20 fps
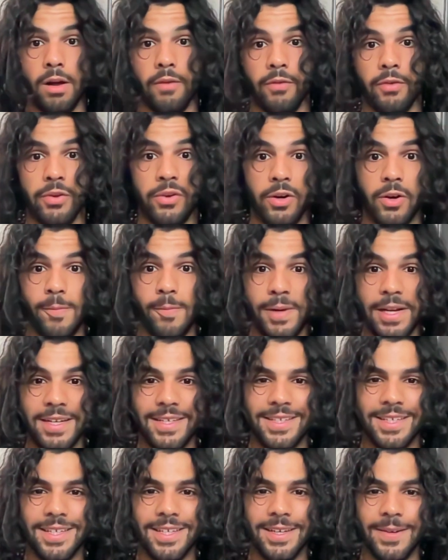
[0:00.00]
I've got no
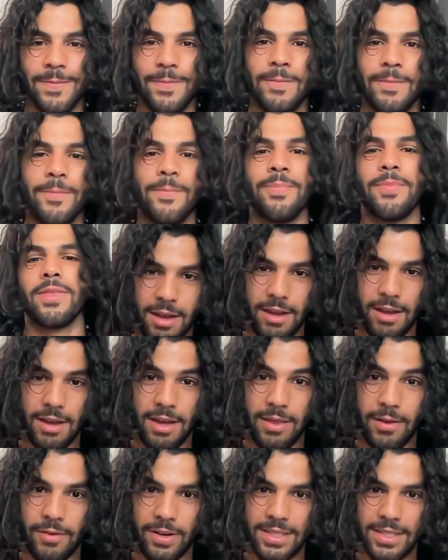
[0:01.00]
complaints here.
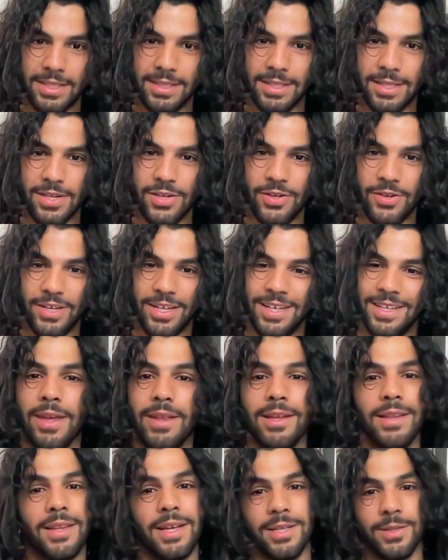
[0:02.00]
And the rest is history.
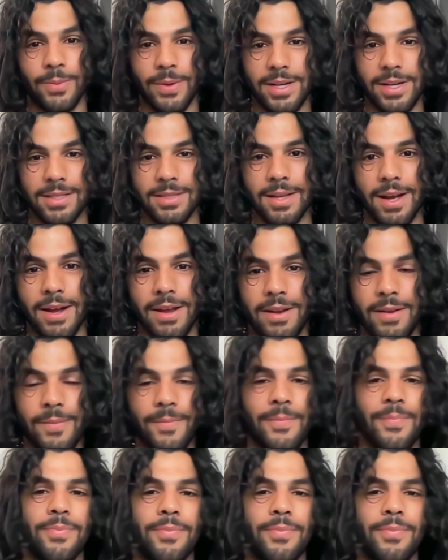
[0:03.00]
And then that's where it started.